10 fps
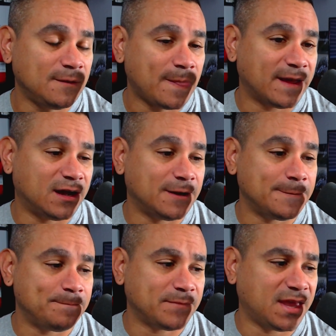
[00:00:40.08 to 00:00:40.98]

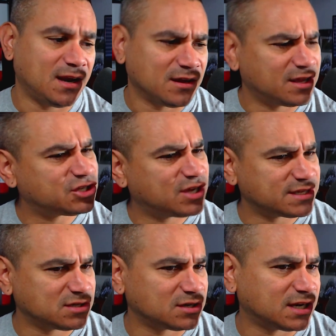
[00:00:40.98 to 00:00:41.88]
And I'll get you guys
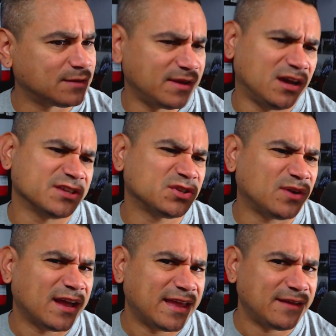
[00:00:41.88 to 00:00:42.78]
hooked up. And also,
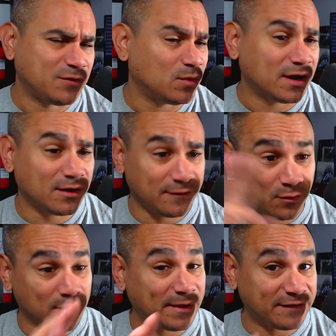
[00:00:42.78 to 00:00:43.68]
if you want
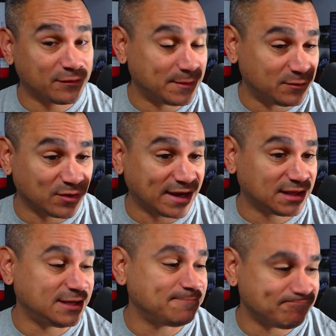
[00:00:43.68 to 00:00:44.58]
to buy from them
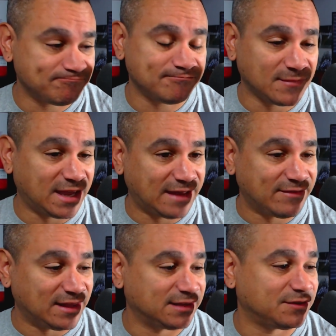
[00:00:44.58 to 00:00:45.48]
directly, I have
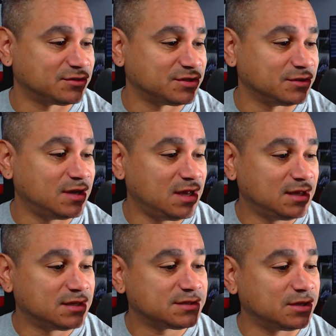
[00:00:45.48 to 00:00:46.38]
that link there too.
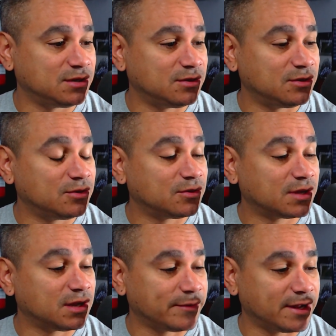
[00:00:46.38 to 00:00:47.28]
So
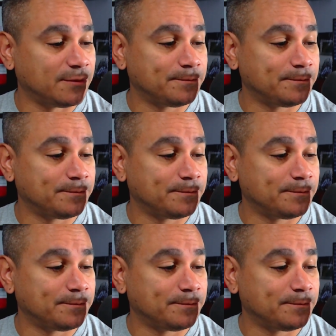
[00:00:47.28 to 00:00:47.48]
here we go.